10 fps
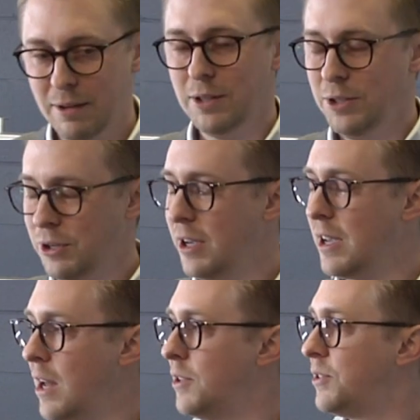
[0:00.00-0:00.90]
you can
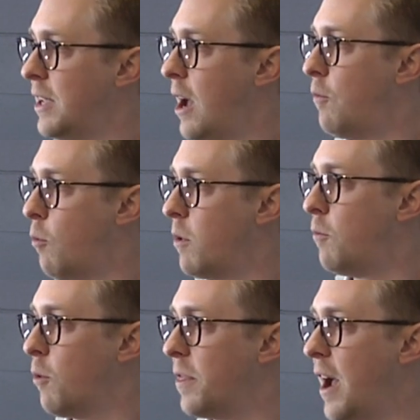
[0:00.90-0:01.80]
kind of see how
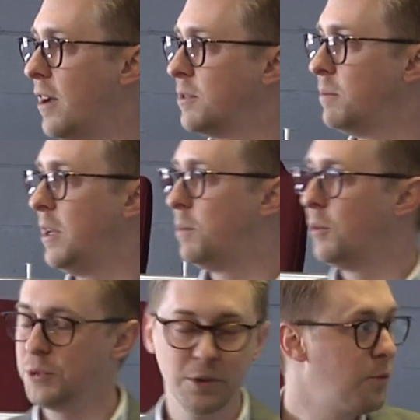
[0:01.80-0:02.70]
44,000 people
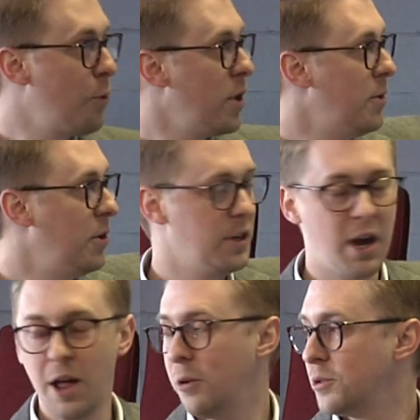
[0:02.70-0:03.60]
took $40 million
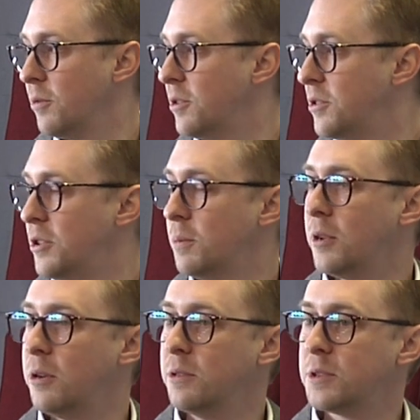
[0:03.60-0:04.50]
over to
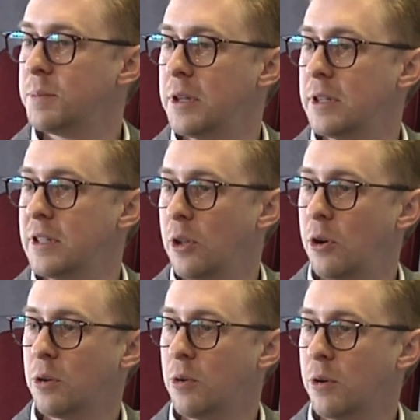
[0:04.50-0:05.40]
Tupelo and spent it at
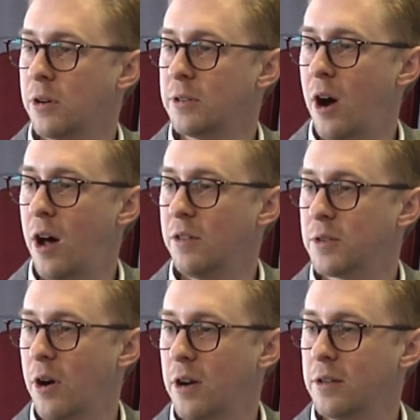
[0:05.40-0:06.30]
Longhorn, Olive
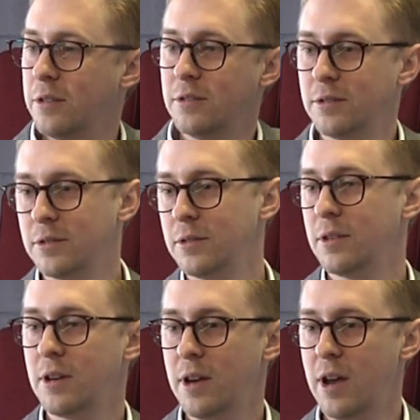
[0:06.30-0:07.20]
Garden,
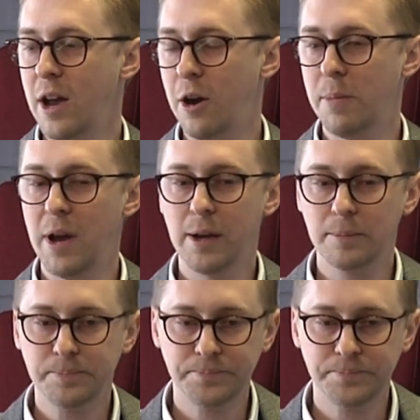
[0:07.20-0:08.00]
Outback.